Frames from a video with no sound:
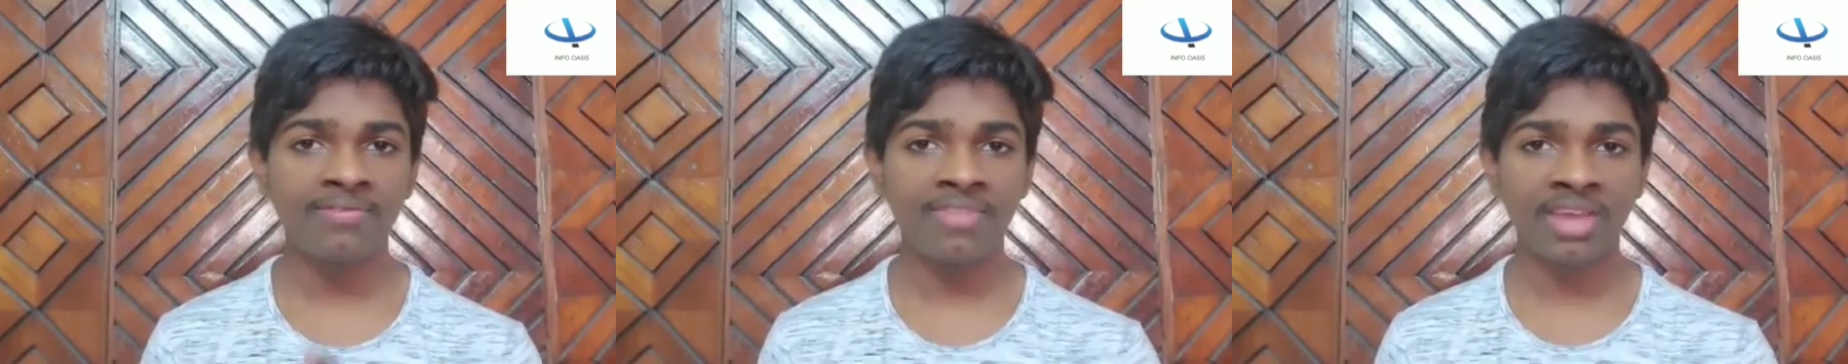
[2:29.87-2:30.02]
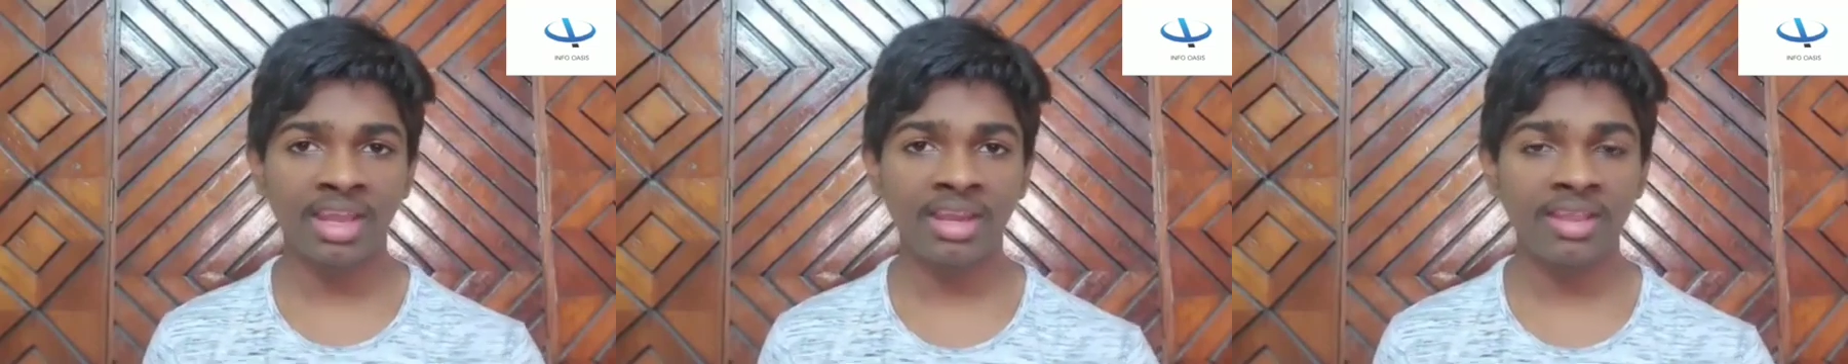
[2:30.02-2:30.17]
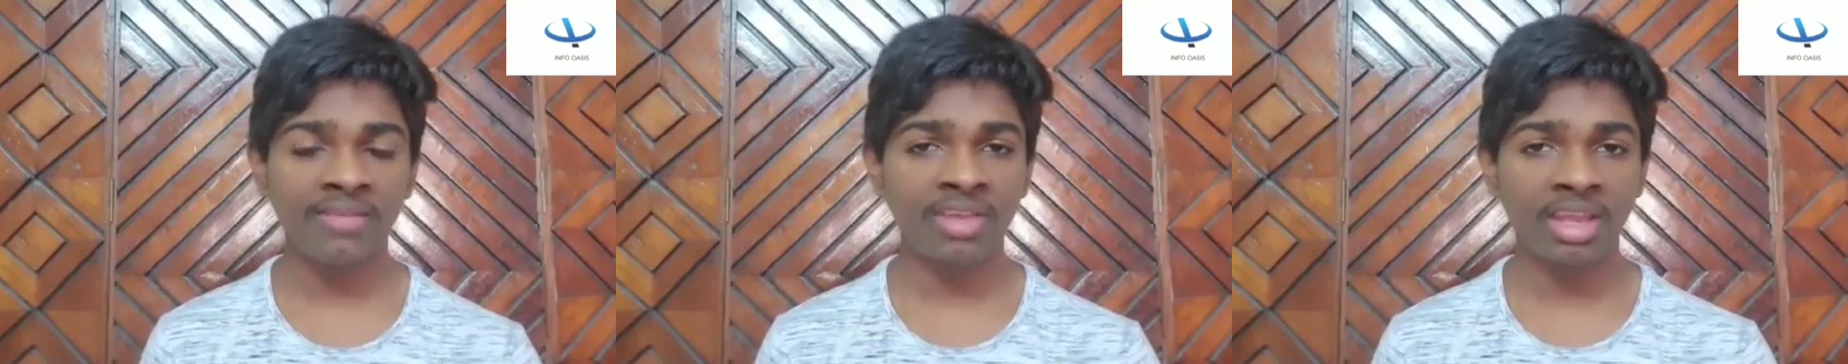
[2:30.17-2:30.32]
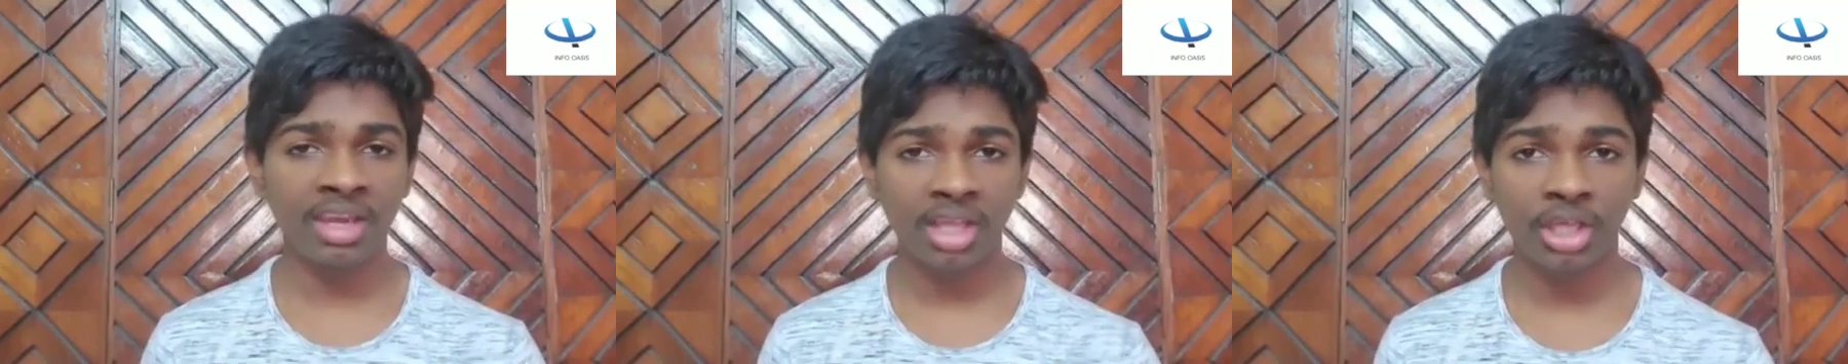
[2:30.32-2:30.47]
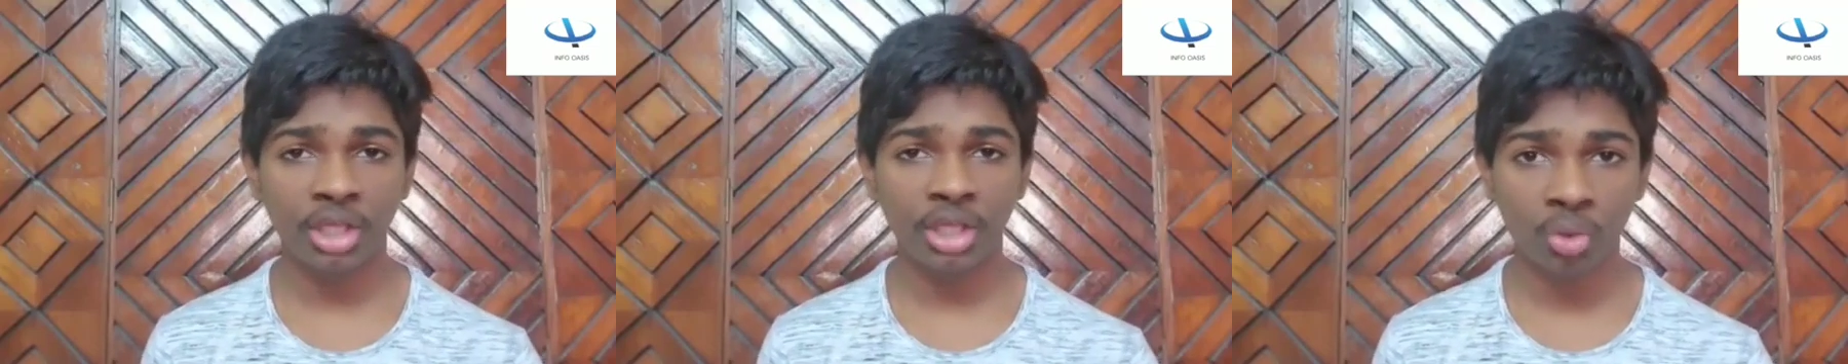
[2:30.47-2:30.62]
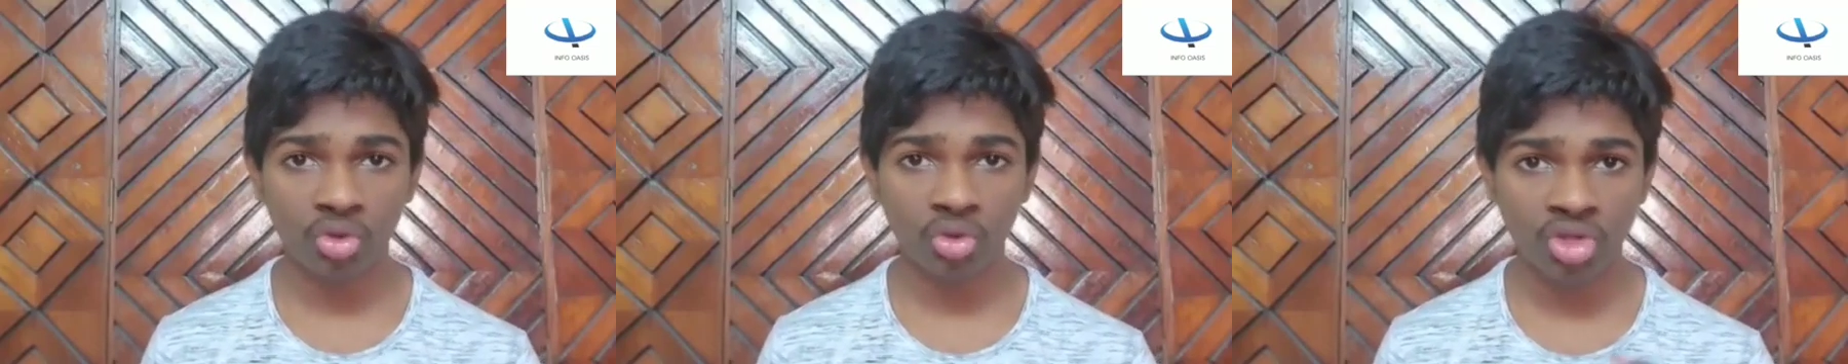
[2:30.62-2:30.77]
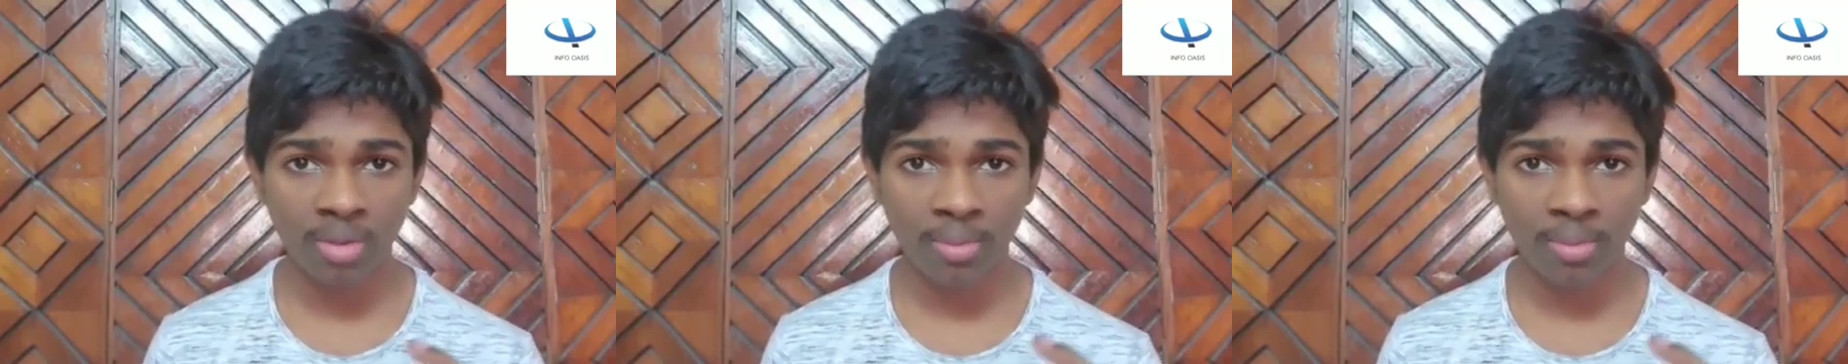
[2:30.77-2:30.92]
very, very
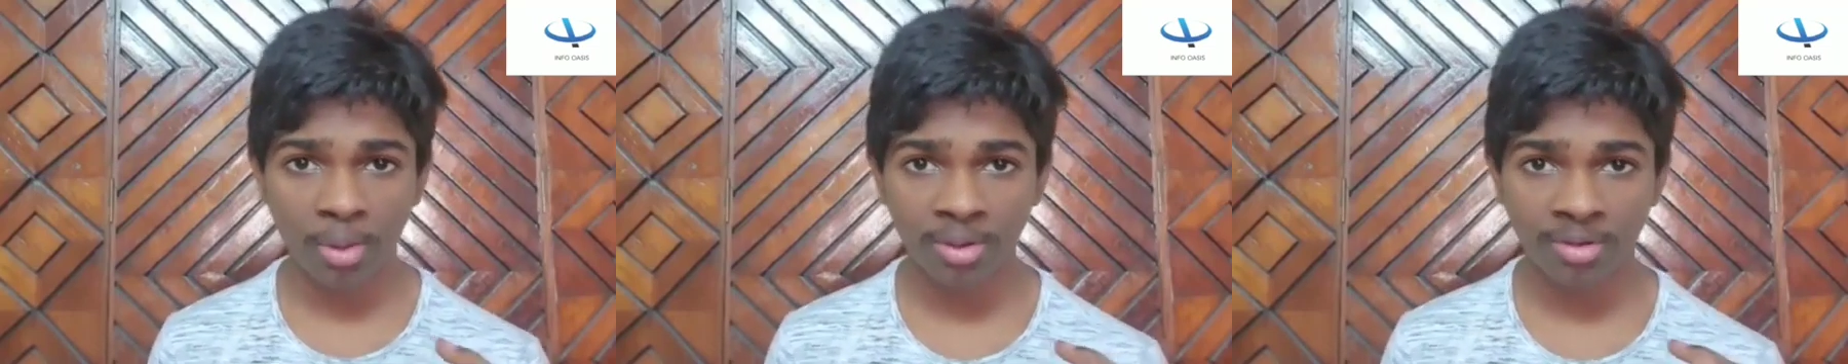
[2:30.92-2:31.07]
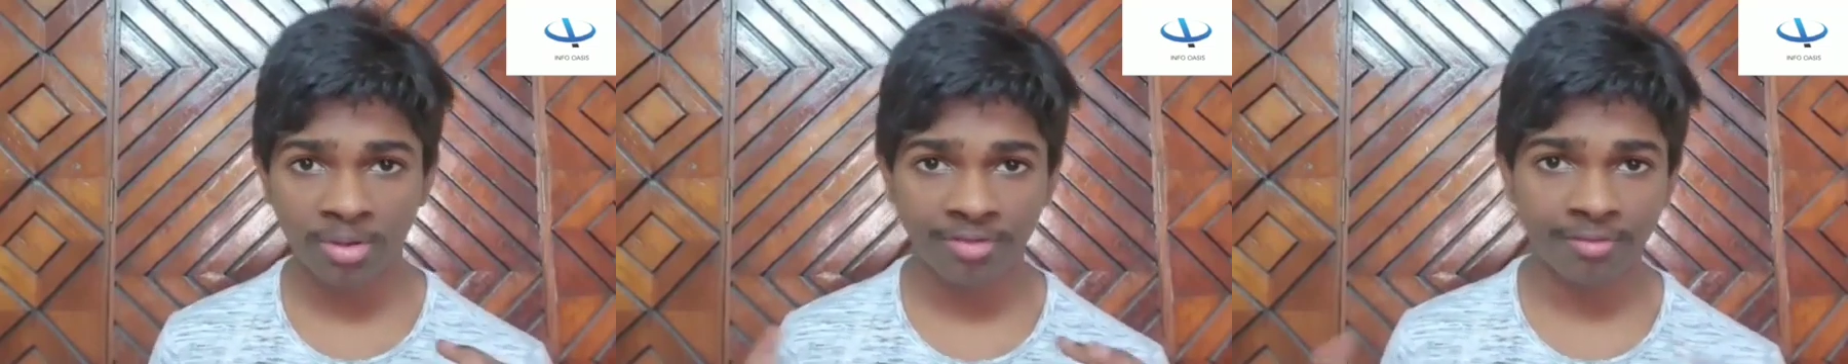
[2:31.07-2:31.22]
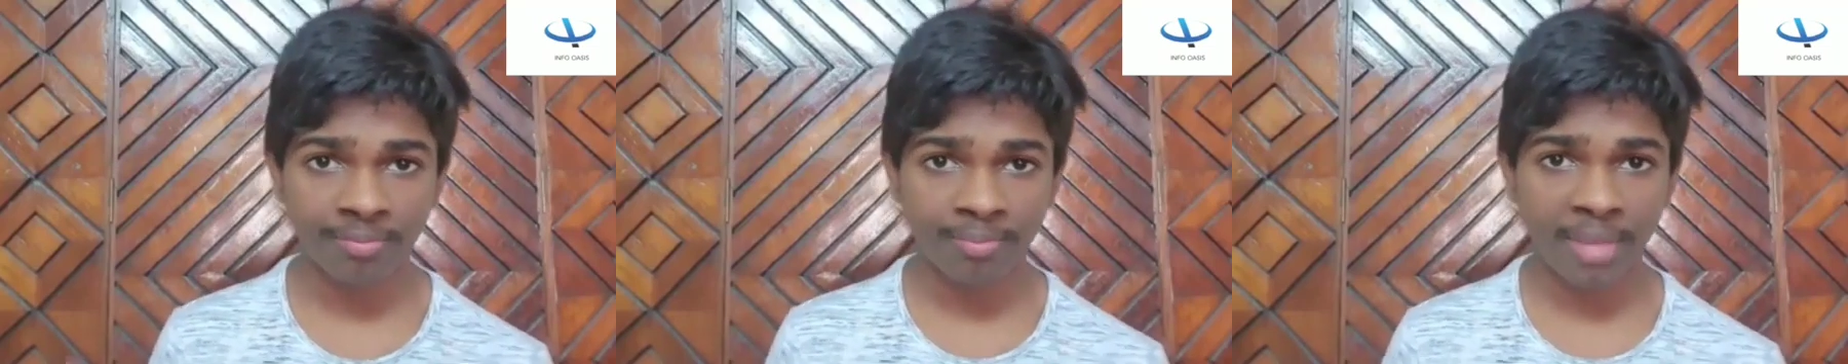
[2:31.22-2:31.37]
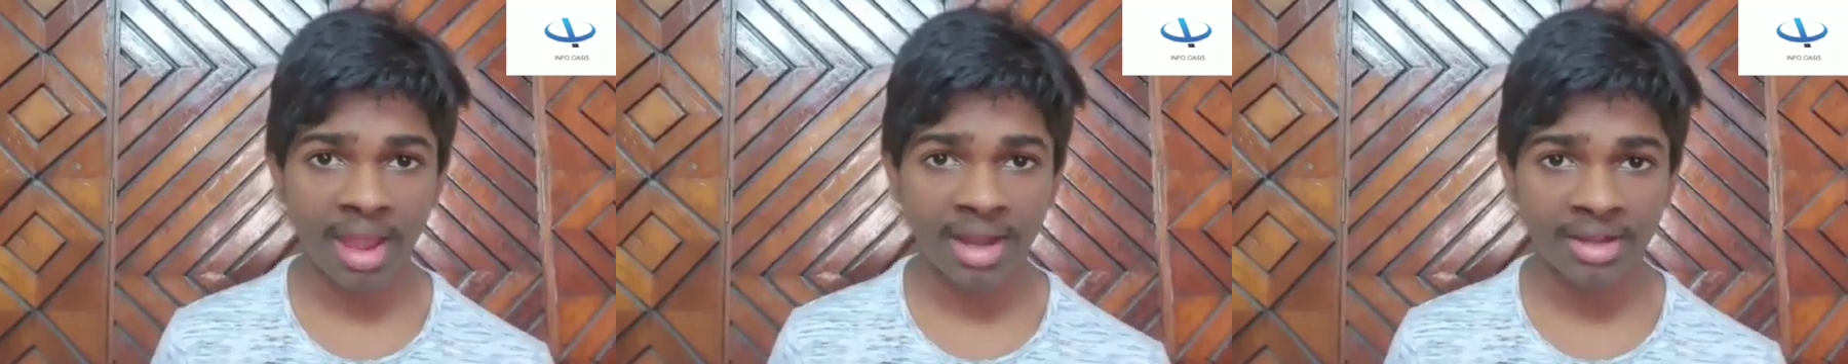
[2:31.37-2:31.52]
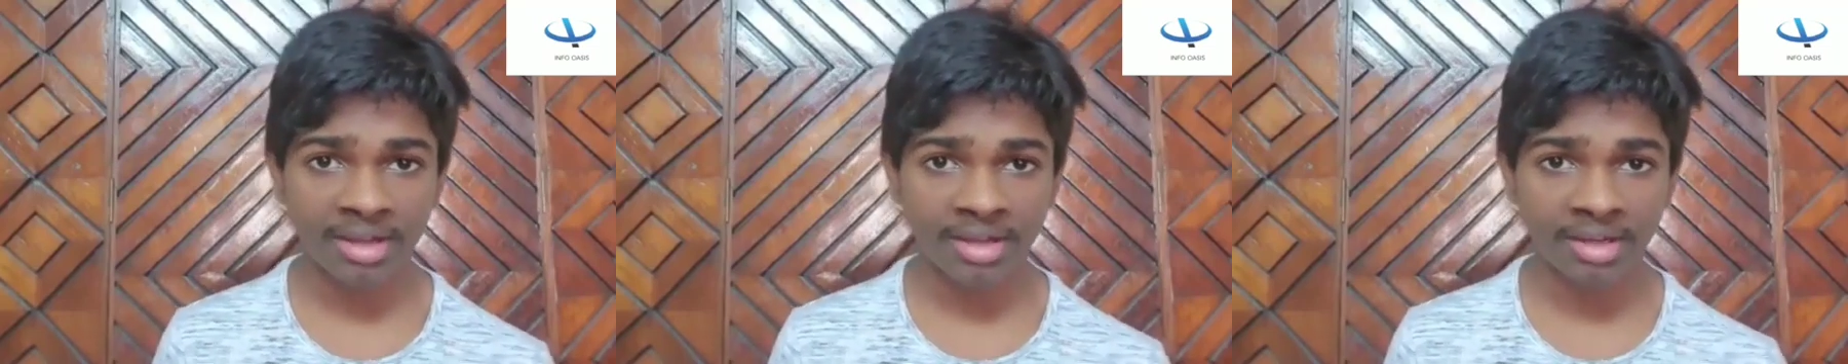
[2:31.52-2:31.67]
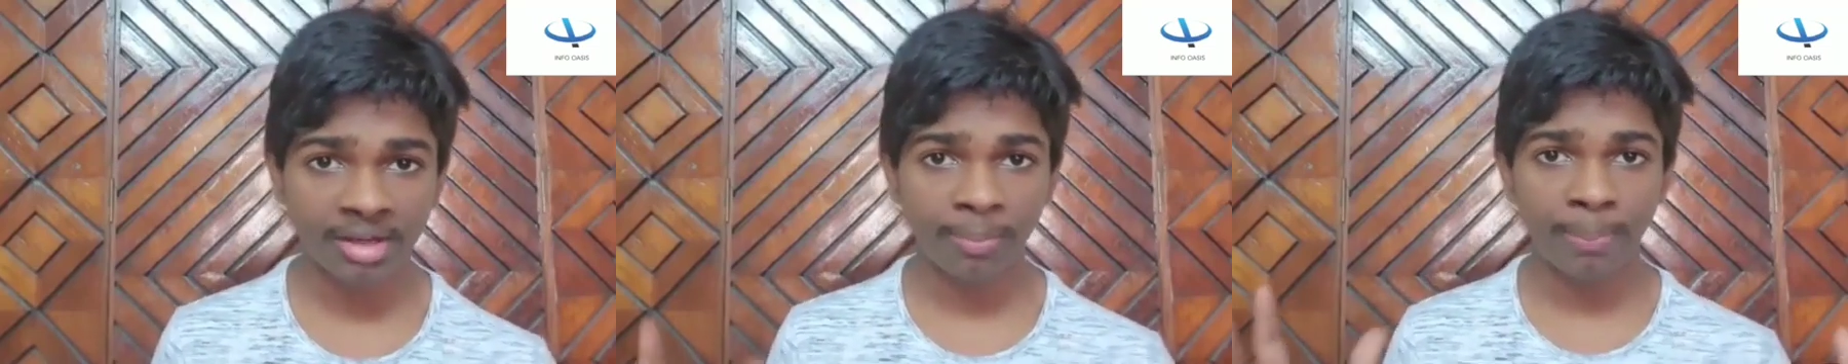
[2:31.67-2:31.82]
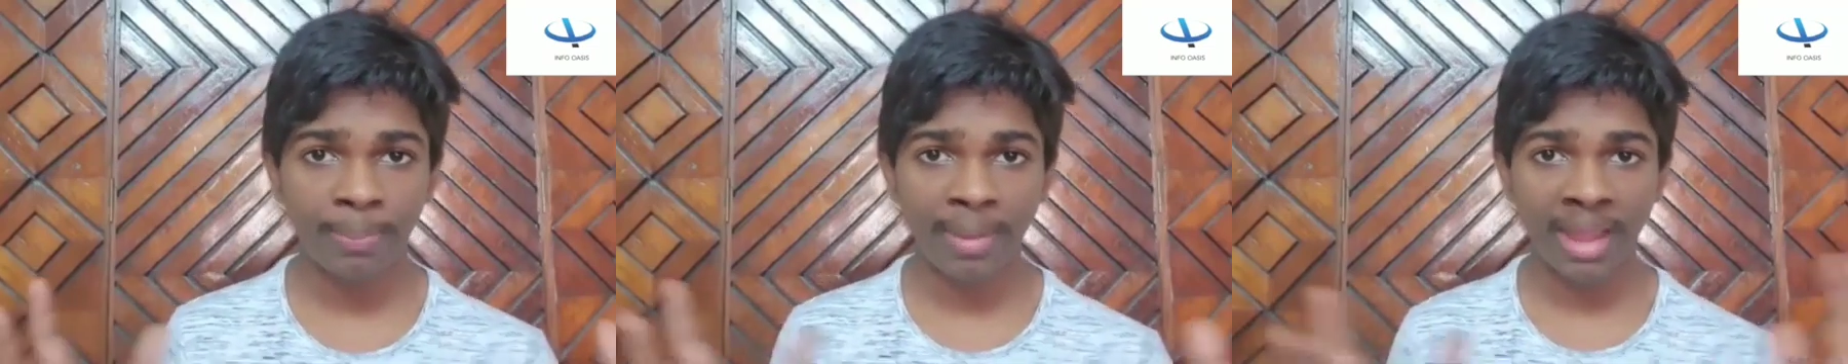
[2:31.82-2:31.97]
huge amount of matter